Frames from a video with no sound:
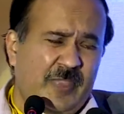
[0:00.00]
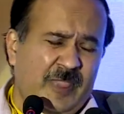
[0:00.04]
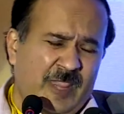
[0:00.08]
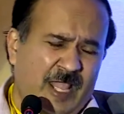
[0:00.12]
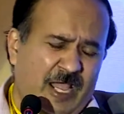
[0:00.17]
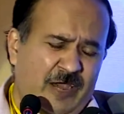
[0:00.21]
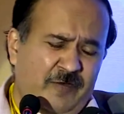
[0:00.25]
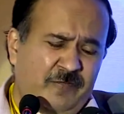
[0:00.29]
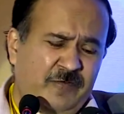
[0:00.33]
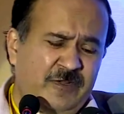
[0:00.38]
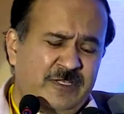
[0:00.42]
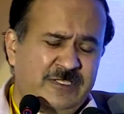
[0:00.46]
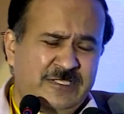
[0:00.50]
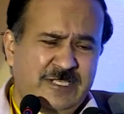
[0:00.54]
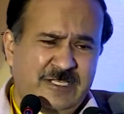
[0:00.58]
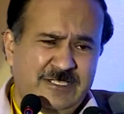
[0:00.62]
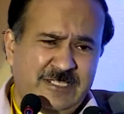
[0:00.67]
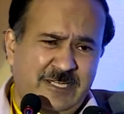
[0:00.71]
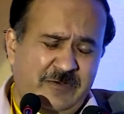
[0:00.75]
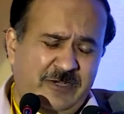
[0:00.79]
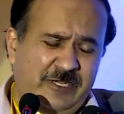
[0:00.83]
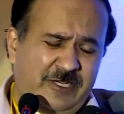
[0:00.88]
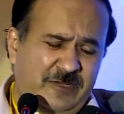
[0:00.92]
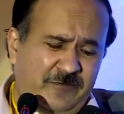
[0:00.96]
After
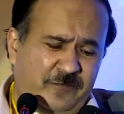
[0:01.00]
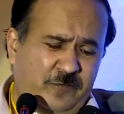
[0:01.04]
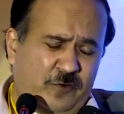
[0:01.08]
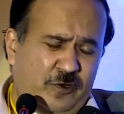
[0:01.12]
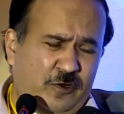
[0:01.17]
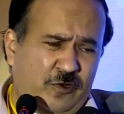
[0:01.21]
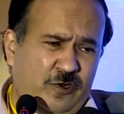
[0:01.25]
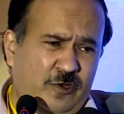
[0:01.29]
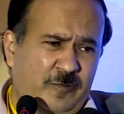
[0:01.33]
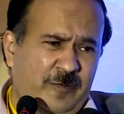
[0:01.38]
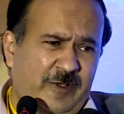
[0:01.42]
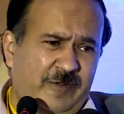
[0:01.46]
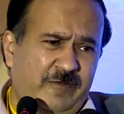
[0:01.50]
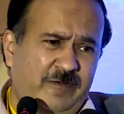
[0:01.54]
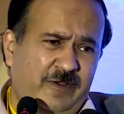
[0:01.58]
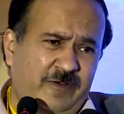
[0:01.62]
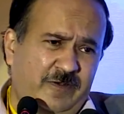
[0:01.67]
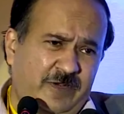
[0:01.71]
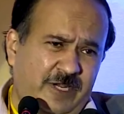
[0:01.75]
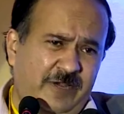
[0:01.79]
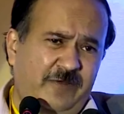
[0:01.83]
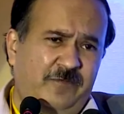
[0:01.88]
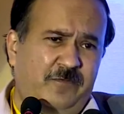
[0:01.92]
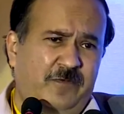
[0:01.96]
surgery, we did a follow-up. And we
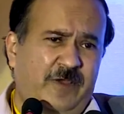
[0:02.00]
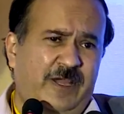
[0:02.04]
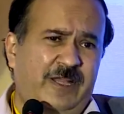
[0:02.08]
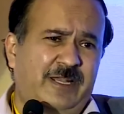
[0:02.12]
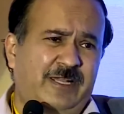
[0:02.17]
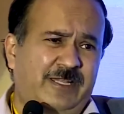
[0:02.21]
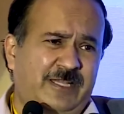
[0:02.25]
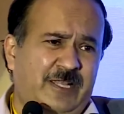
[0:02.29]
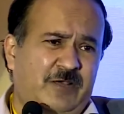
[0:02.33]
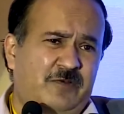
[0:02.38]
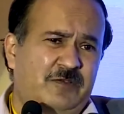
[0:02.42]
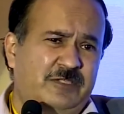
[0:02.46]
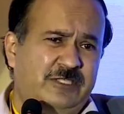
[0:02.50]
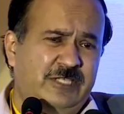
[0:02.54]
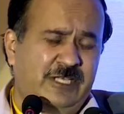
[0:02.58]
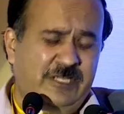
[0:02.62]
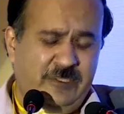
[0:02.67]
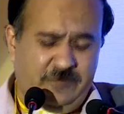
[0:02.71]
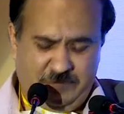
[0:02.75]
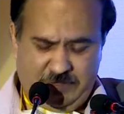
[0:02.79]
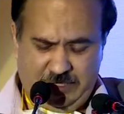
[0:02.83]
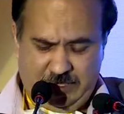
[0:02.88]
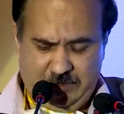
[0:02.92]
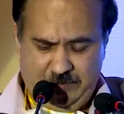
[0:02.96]
did find that there was
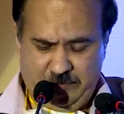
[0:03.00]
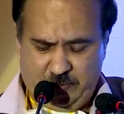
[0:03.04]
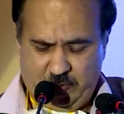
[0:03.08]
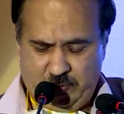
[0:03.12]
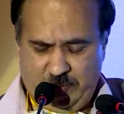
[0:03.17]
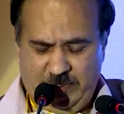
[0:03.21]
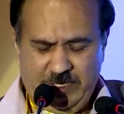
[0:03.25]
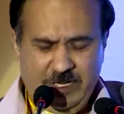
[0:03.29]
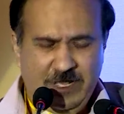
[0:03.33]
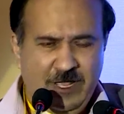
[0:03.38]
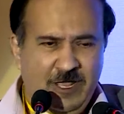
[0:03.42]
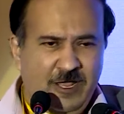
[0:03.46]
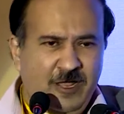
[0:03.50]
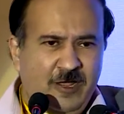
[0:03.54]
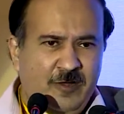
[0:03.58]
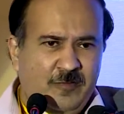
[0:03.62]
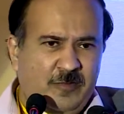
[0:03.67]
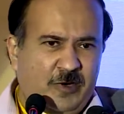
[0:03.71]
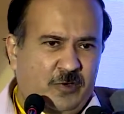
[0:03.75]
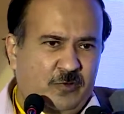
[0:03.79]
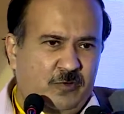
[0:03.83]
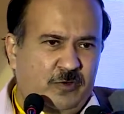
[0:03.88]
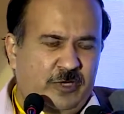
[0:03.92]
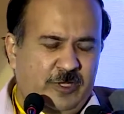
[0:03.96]
significant improvement.
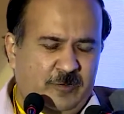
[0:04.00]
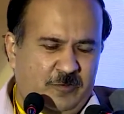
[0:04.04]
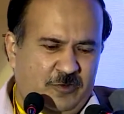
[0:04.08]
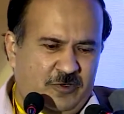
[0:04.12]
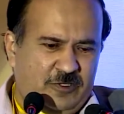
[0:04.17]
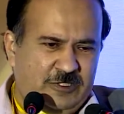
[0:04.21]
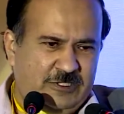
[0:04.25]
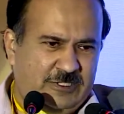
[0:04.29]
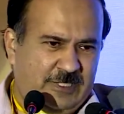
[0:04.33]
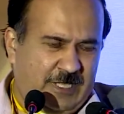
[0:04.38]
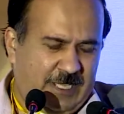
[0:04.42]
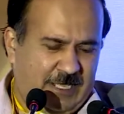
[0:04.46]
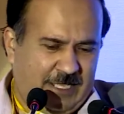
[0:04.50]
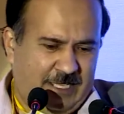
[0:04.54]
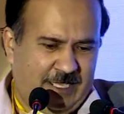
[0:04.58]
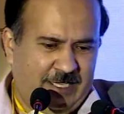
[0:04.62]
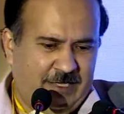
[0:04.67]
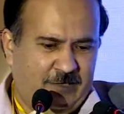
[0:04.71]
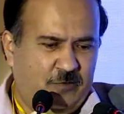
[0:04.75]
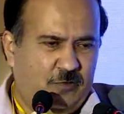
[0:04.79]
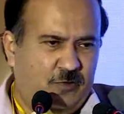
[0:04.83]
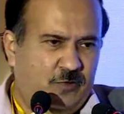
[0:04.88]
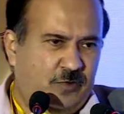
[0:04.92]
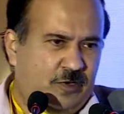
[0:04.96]
But today, because I
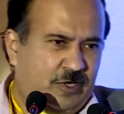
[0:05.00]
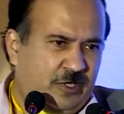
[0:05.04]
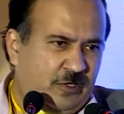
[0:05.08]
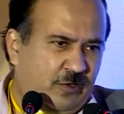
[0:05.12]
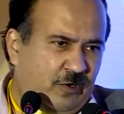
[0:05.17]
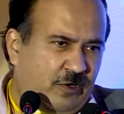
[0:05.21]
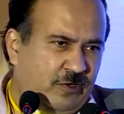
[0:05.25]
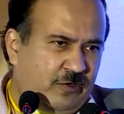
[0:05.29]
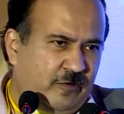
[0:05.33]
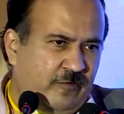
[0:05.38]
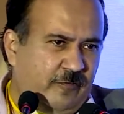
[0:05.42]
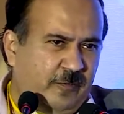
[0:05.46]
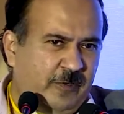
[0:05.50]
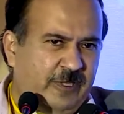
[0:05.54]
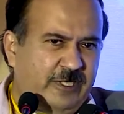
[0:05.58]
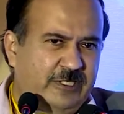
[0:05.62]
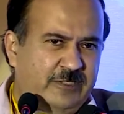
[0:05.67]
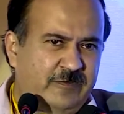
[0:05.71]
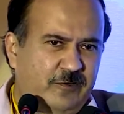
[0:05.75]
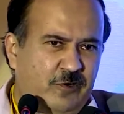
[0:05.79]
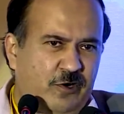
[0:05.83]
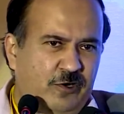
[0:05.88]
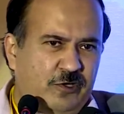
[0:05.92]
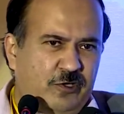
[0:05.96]
go a lot of places
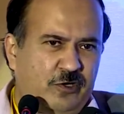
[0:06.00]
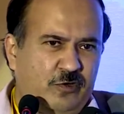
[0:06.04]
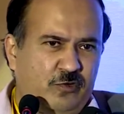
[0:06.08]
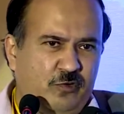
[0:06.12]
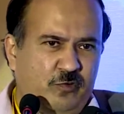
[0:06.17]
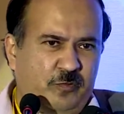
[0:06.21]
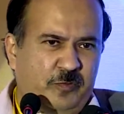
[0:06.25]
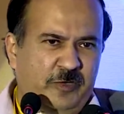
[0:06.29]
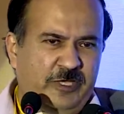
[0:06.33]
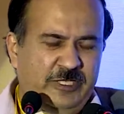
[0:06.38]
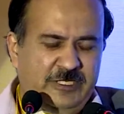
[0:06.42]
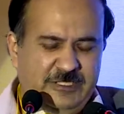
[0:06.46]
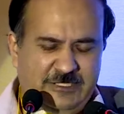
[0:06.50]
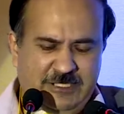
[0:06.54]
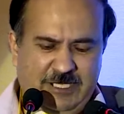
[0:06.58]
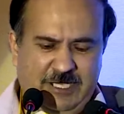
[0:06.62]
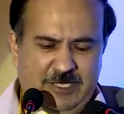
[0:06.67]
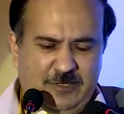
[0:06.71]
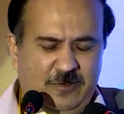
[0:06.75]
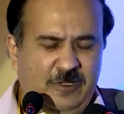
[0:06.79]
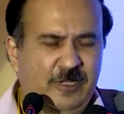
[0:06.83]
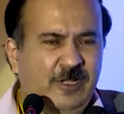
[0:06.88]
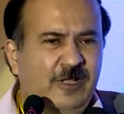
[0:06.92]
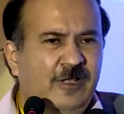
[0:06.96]
with Dr. Rupen Shah
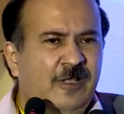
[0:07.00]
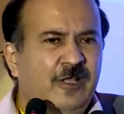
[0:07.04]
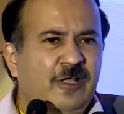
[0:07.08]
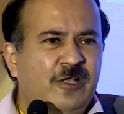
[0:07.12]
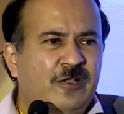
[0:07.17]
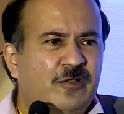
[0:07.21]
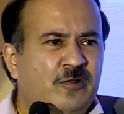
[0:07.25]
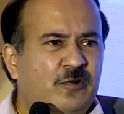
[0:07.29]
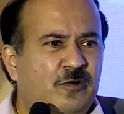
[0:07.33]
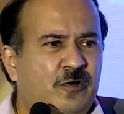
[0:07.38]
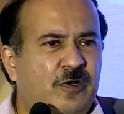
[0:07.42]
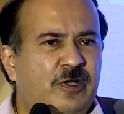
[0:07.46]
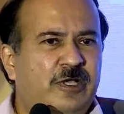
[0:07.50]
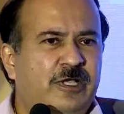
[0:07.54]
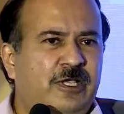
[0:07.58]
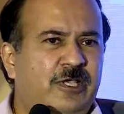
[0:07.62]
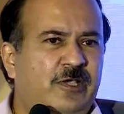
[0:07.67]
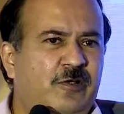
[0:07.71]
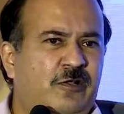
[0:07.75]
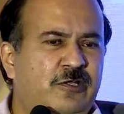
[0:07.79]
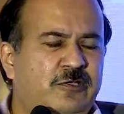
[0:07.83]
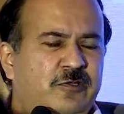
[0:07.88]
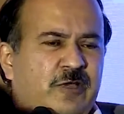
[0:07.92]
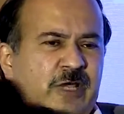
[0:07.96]
and all, so he
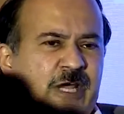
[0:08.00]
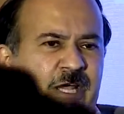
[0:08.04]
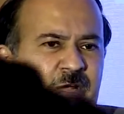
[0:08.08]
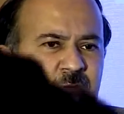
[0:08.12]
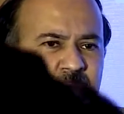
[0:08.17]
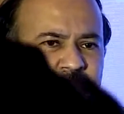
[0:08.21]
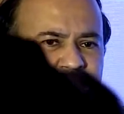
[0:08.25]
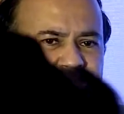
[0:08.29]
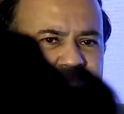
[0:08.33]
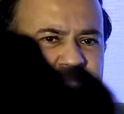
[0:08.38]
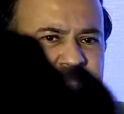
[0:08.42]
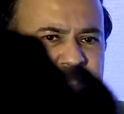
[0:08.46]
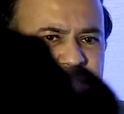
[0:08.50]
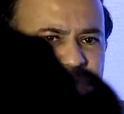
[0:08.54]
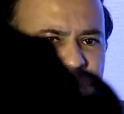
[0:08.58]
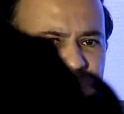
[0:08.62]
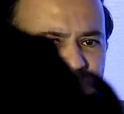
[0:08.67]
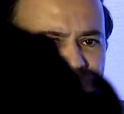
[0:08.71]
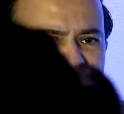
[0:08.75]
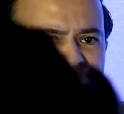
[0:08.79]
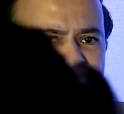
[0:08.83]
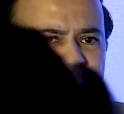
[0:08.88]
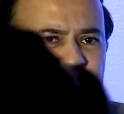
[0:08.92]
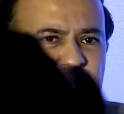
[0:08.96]
also advises no
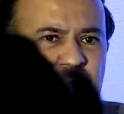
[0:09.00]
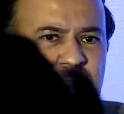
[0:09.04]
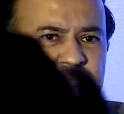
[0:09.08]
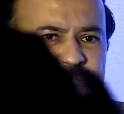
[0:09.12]
need for